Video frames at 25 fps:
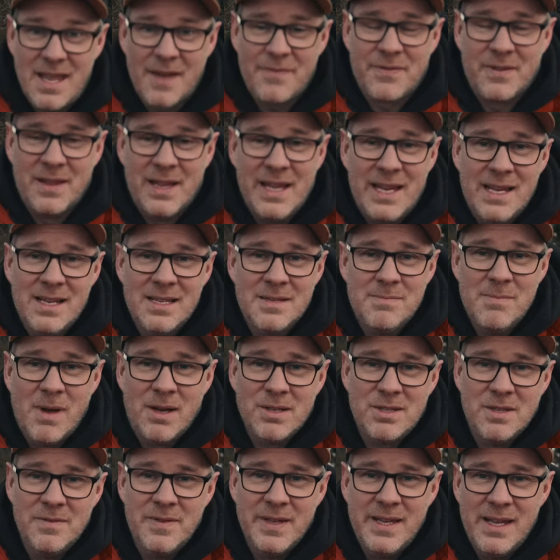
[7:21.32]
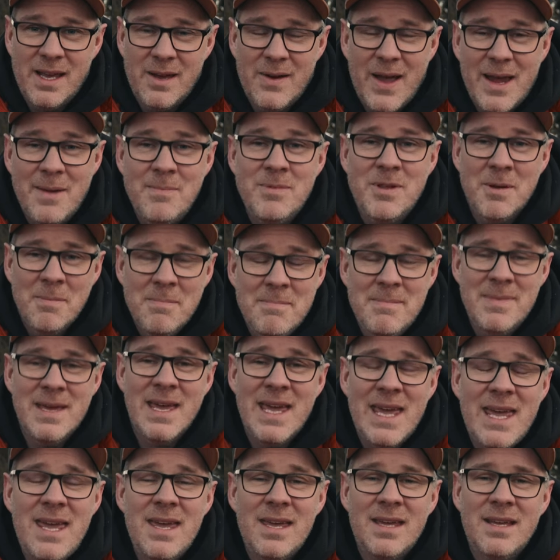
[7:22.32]
definitely as much a video aimed at
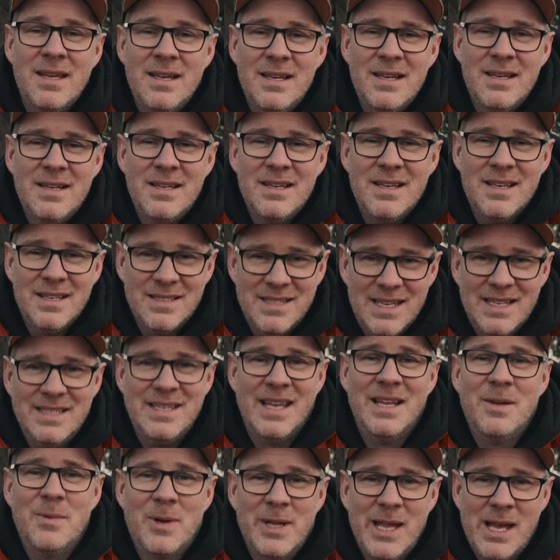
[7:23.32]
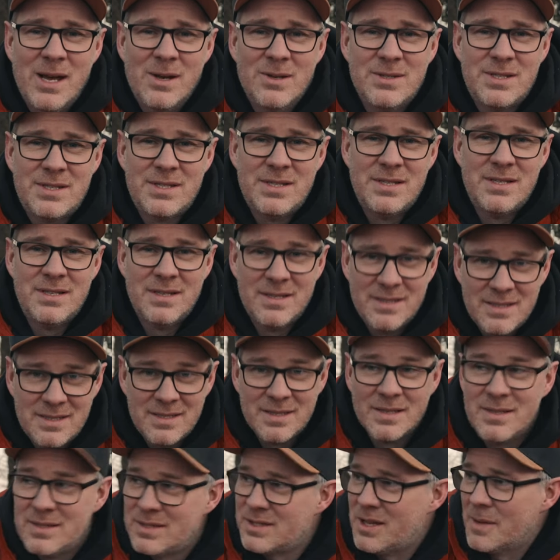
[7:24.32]
me as it is anyone else.
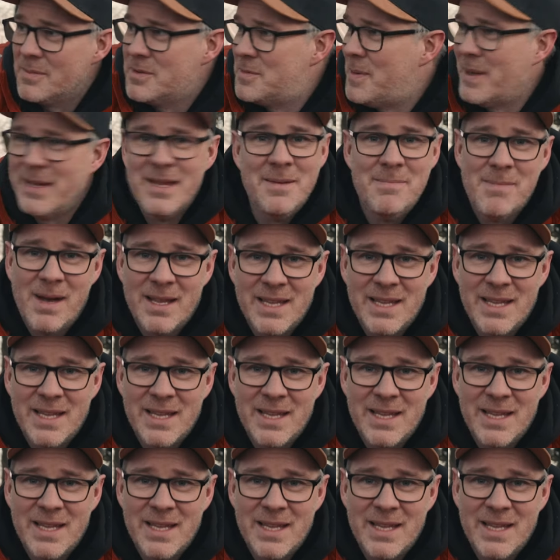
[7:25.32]
Stop spending